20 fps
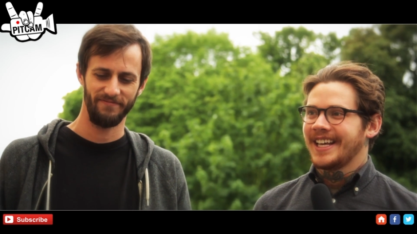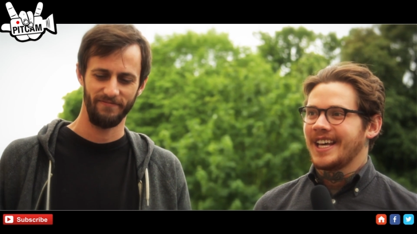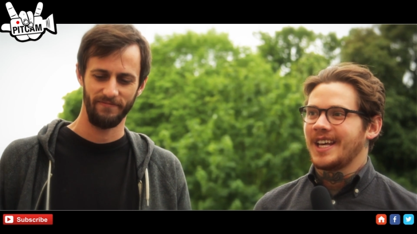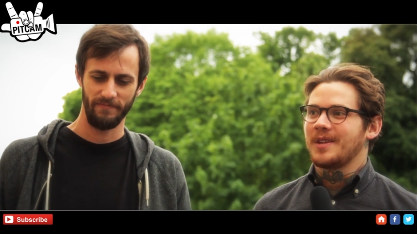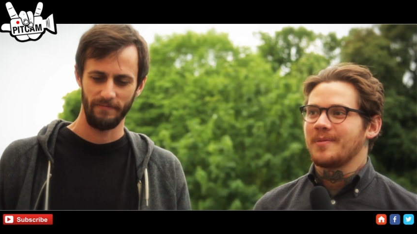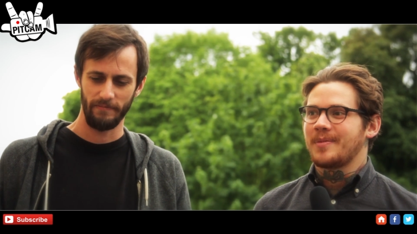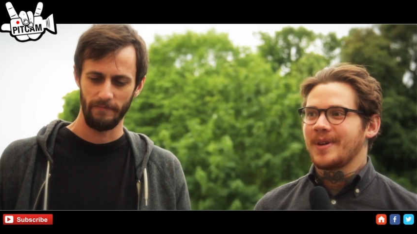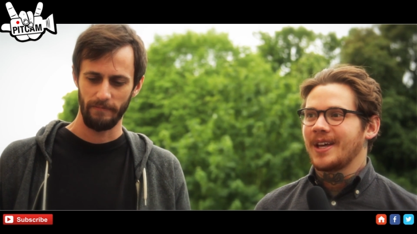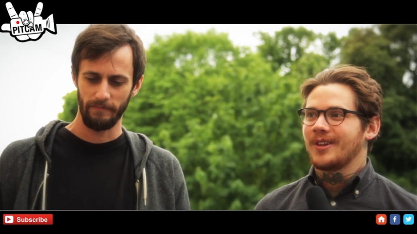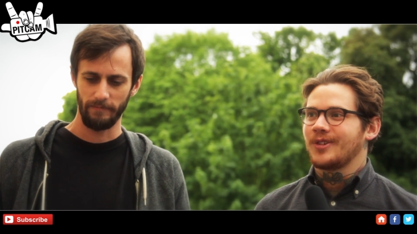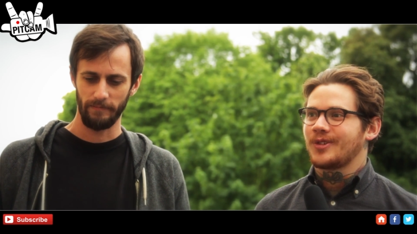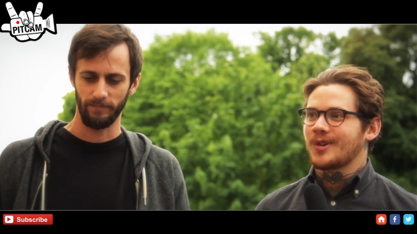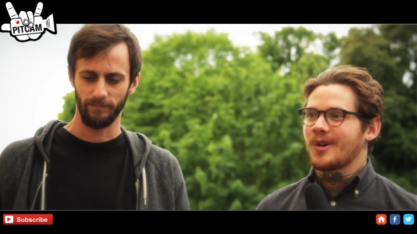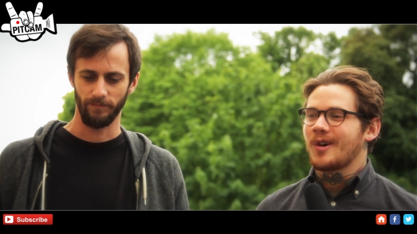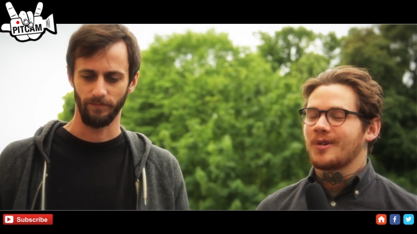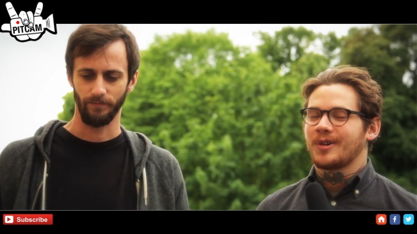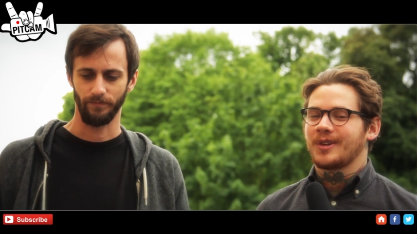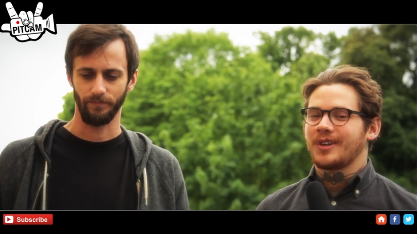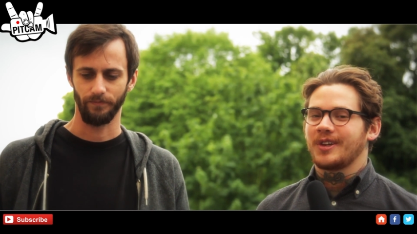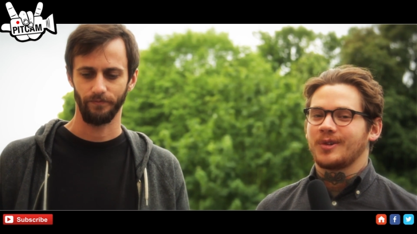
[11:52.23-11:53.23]
Speaker 1: and the bands are
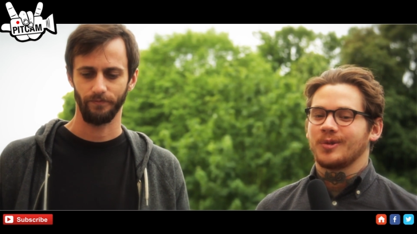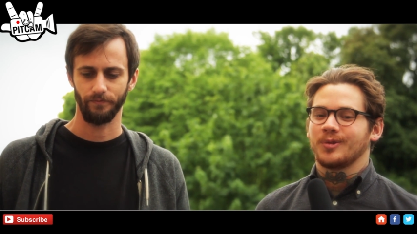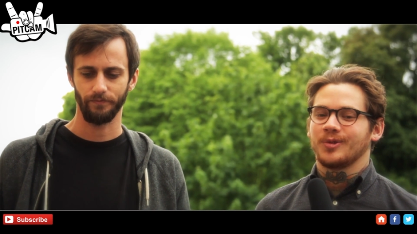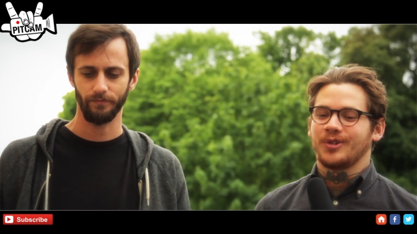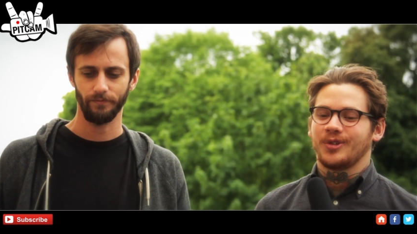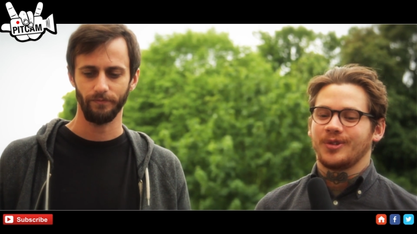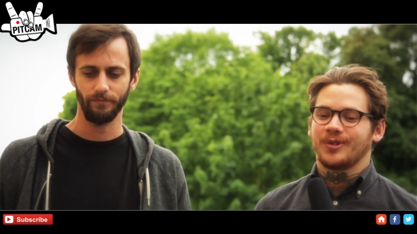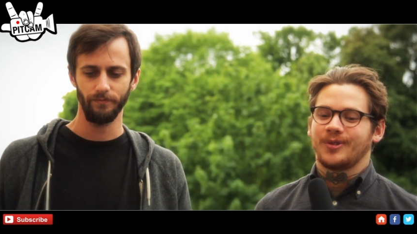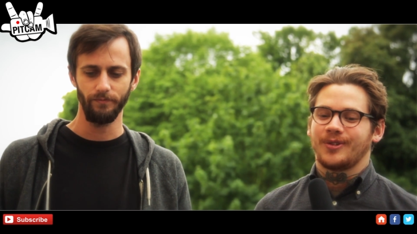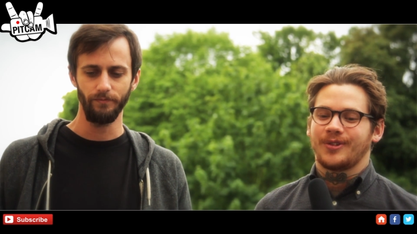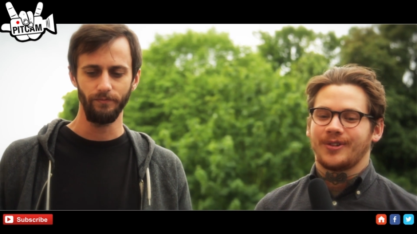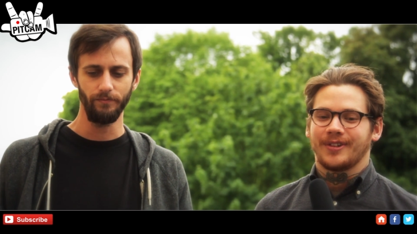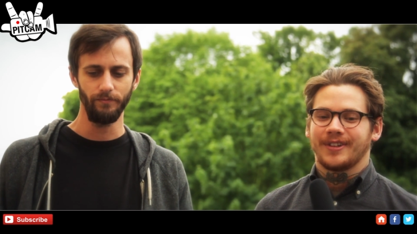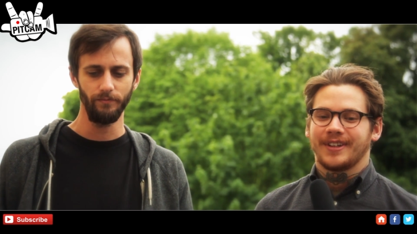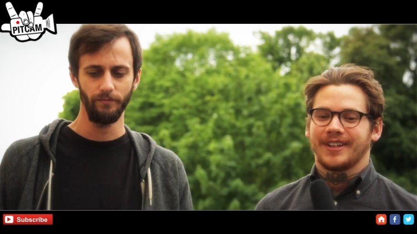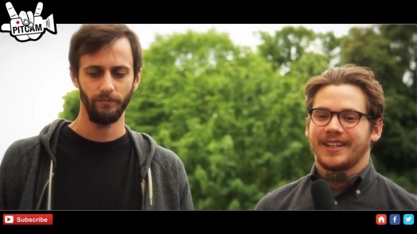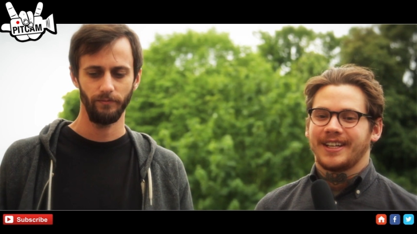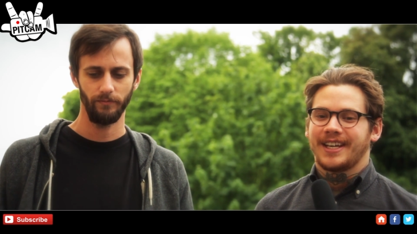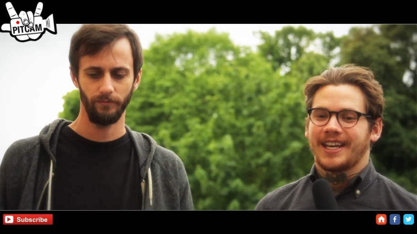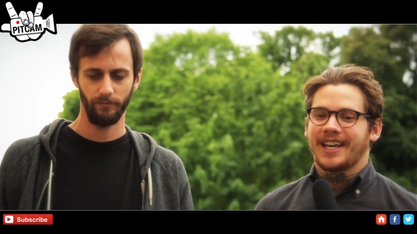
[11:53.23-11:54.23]
all really cool dudes,
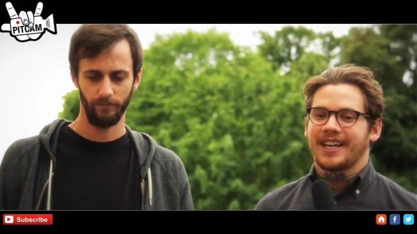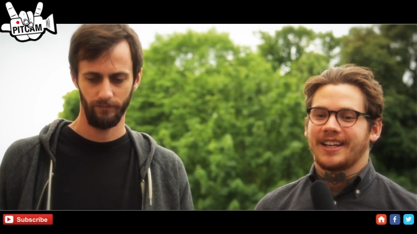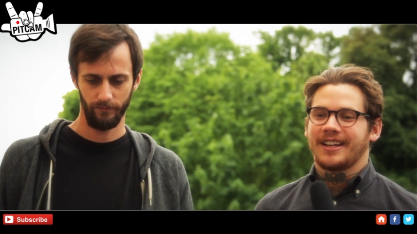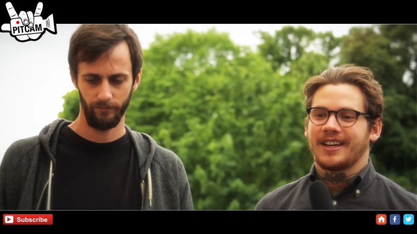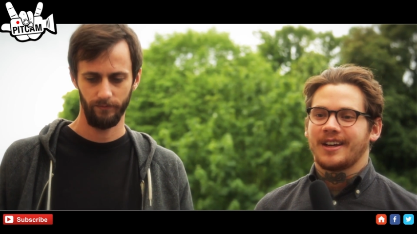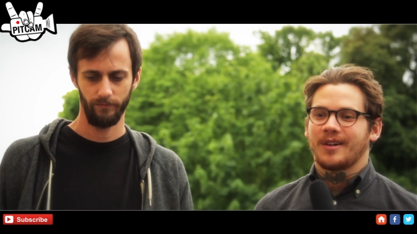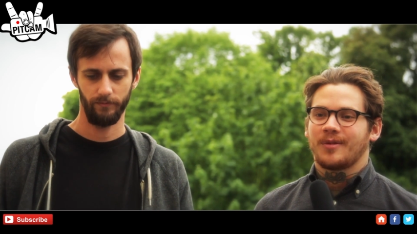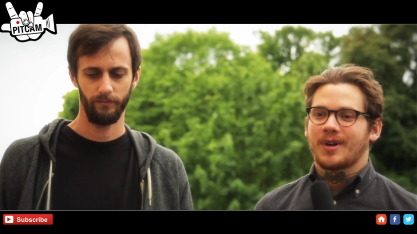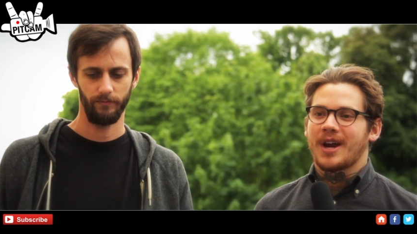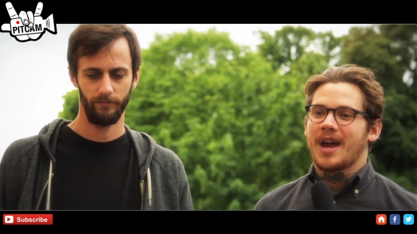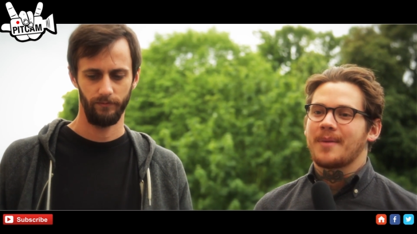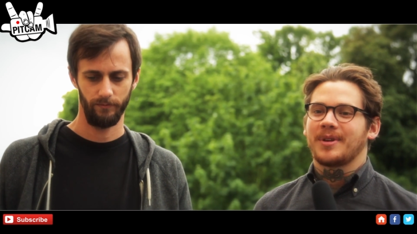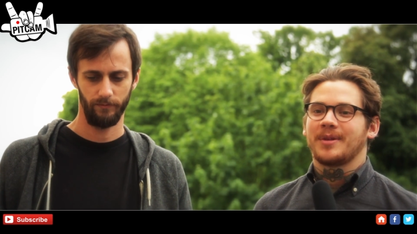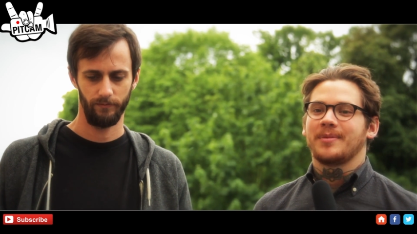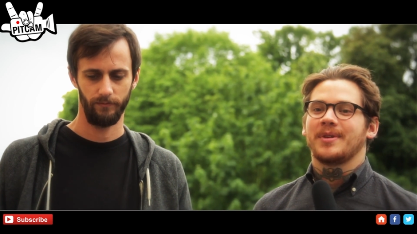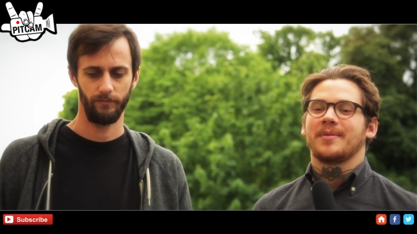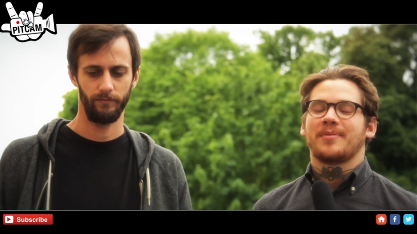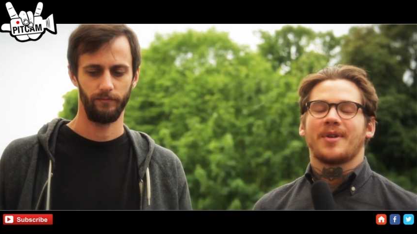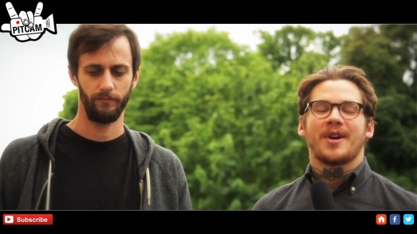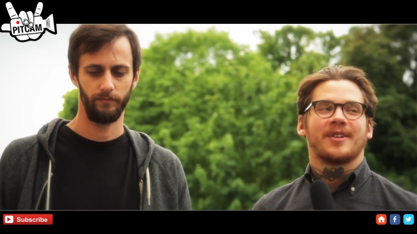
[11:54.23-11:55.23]
and we're happy to
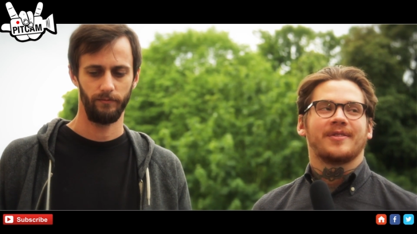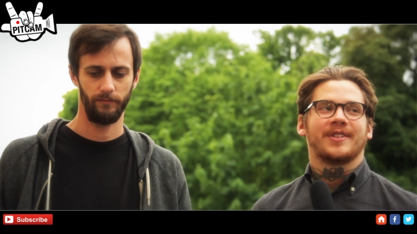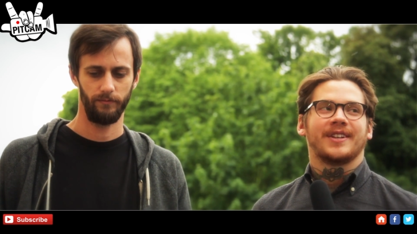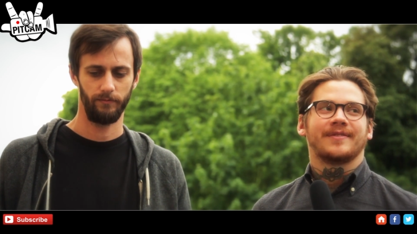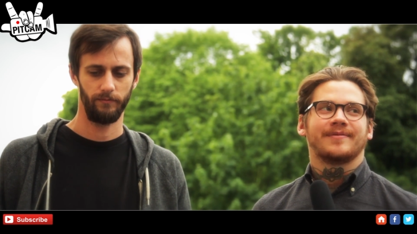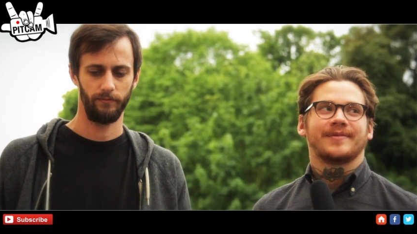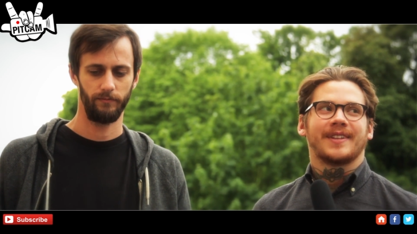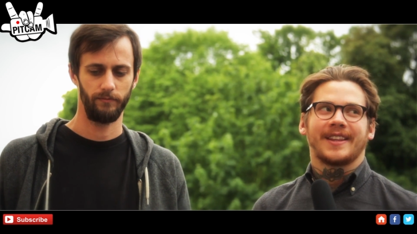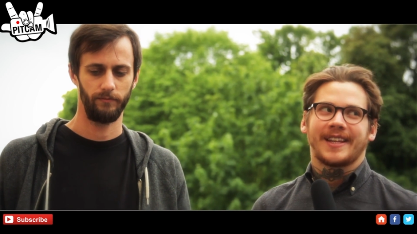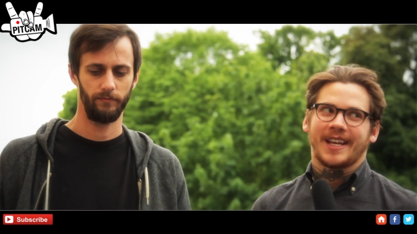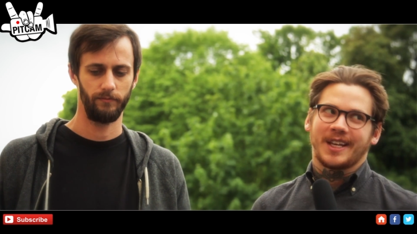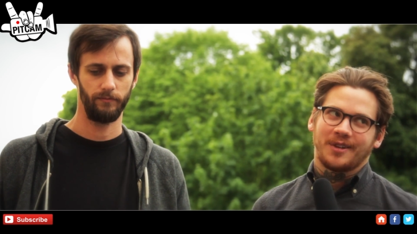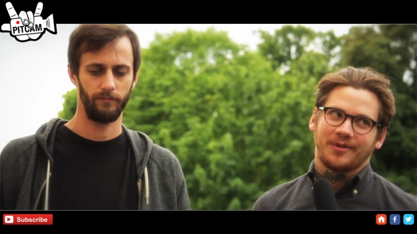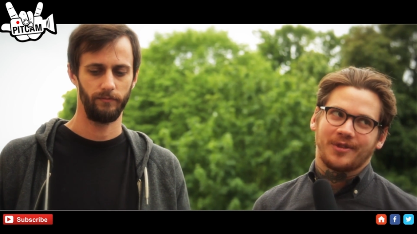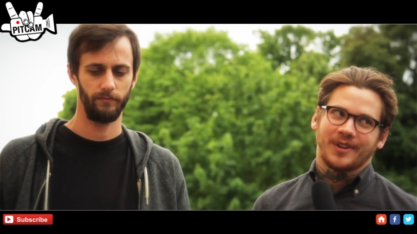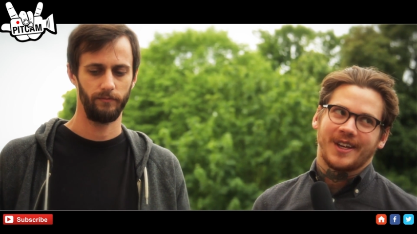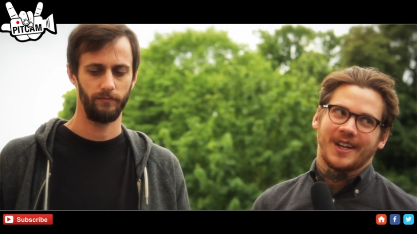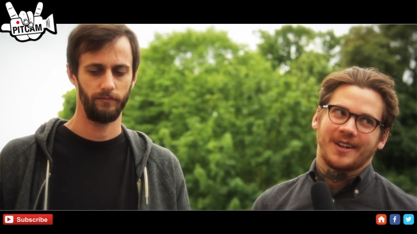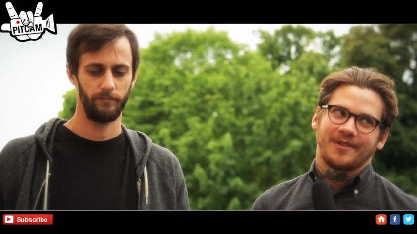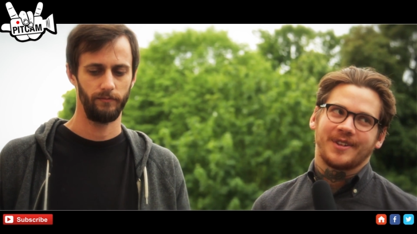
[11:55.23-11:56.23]
be a part of it, and thank you
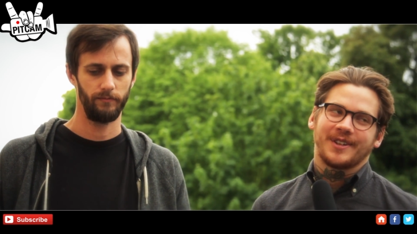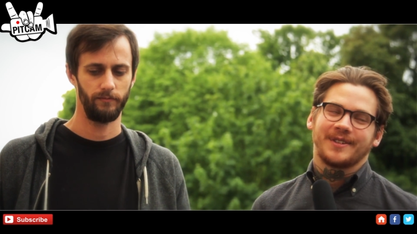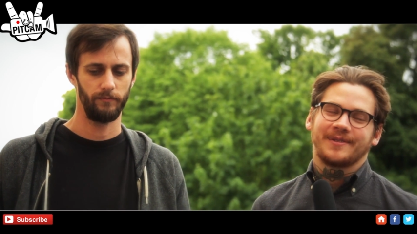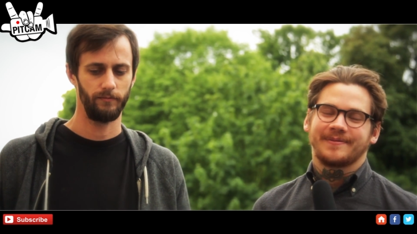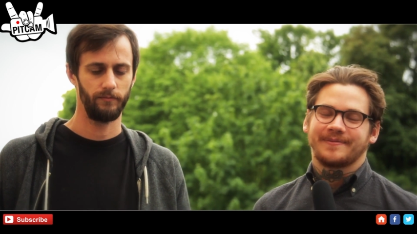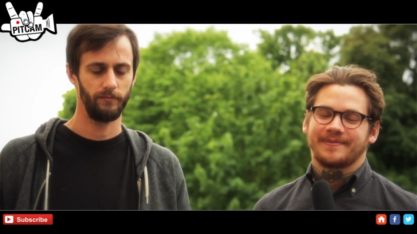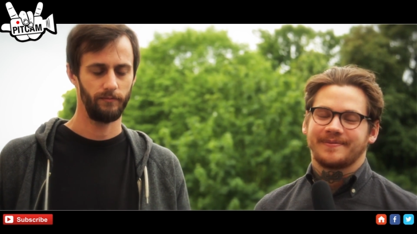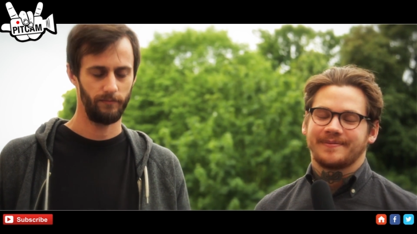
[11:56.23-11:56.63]
for the interview.